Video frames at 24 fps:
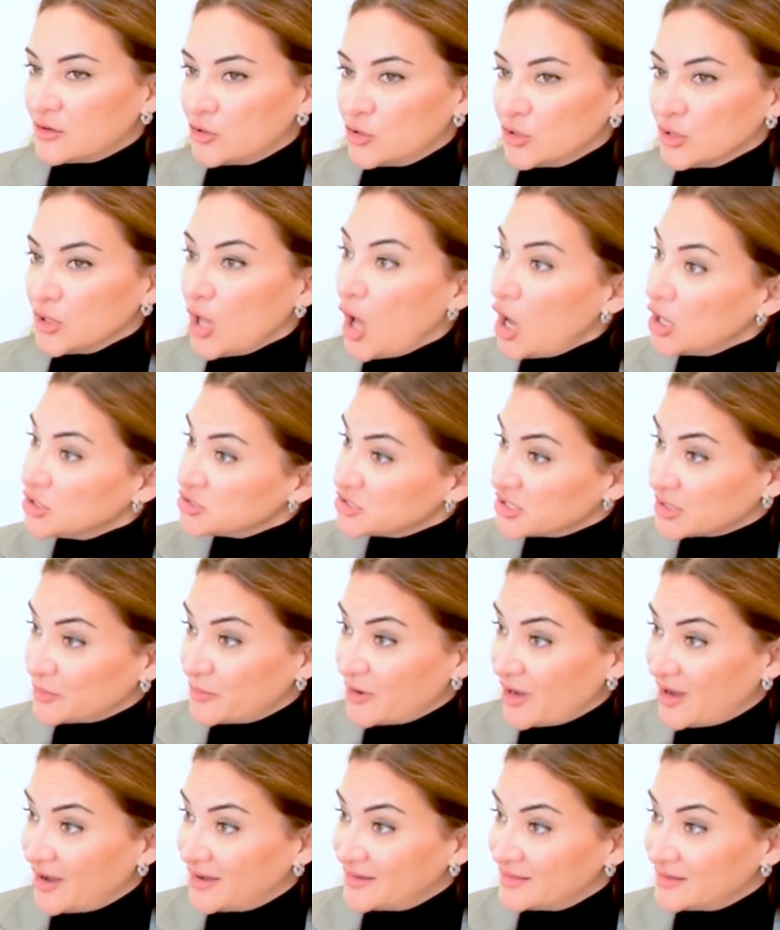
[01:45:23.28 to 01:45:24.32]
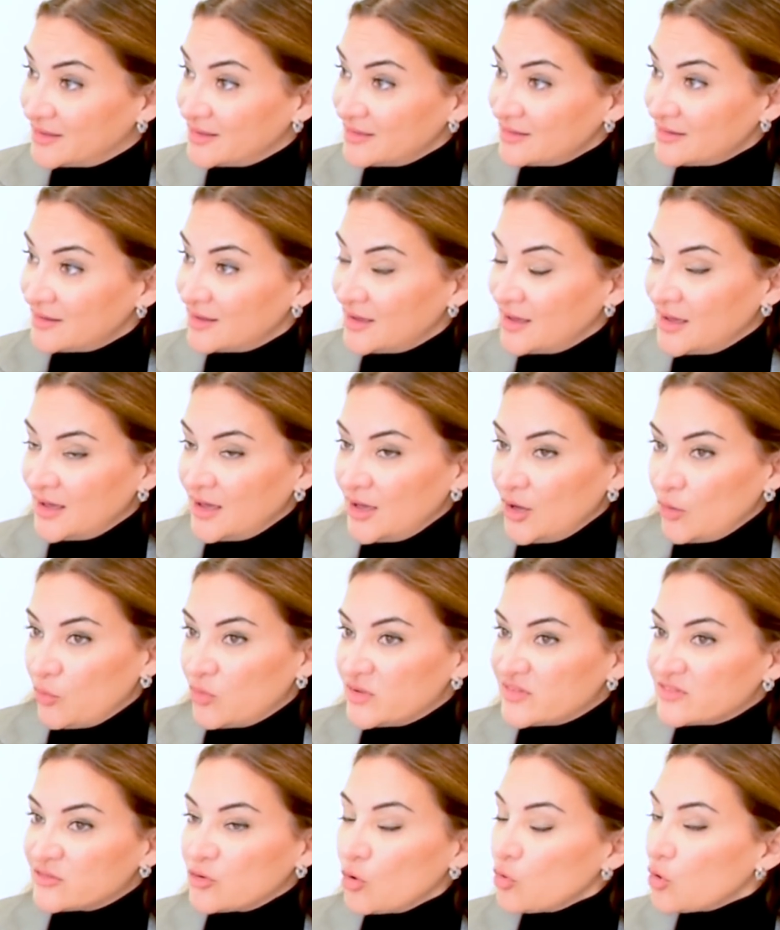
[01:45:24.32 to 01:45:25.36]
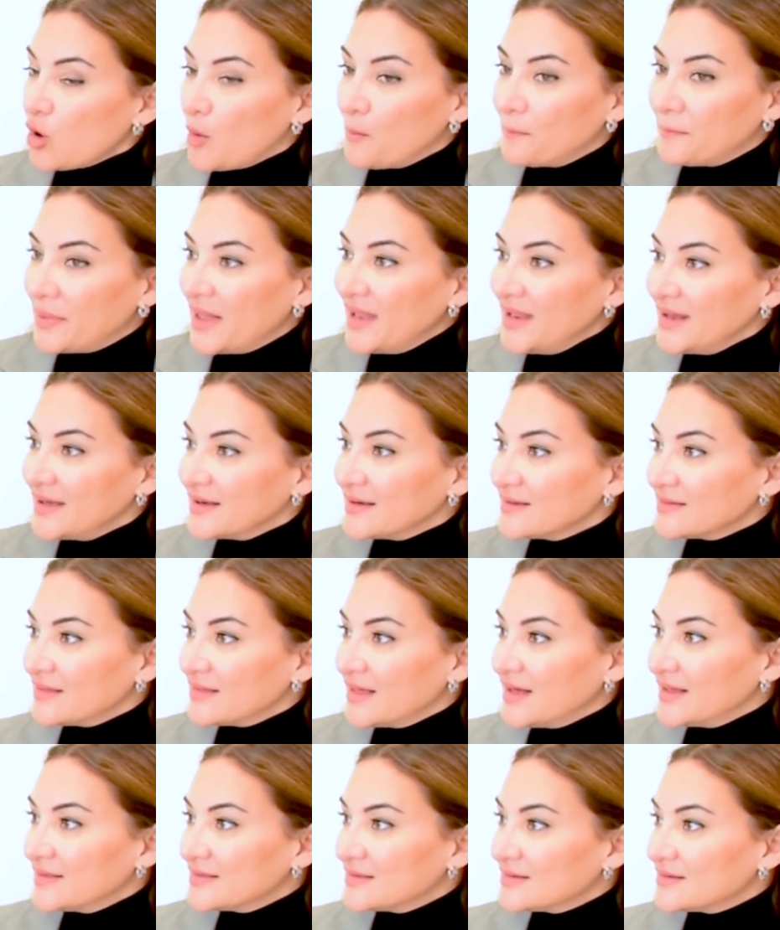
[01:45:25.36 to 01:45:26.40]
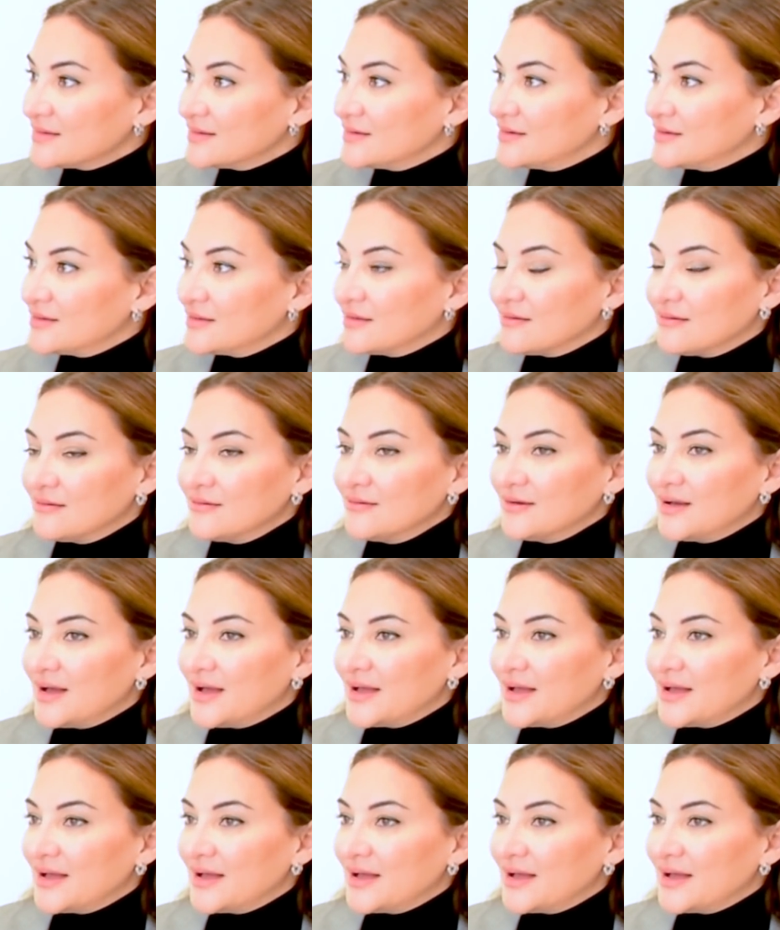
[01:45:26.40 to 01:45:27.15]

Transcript: her logic behind it was so compelling that, what can you know, you say?